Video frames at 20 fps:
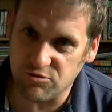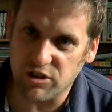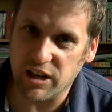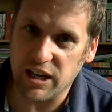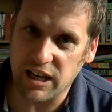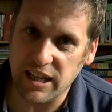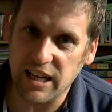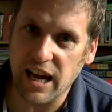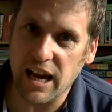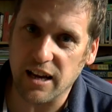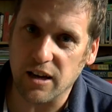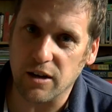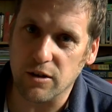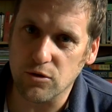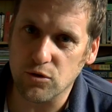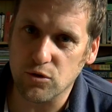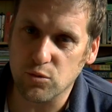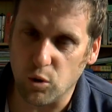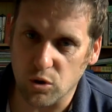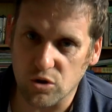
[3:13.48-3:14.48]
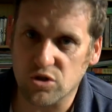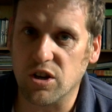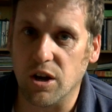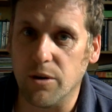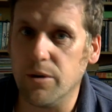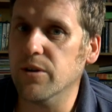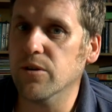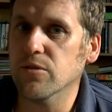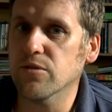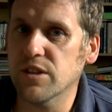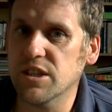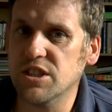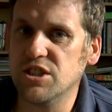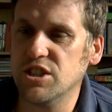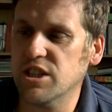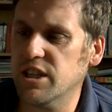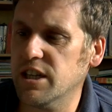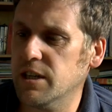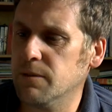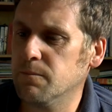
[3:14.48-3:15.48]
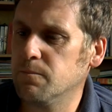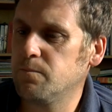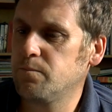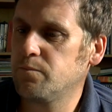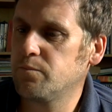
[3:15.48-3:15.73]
really echoes what's going on this year.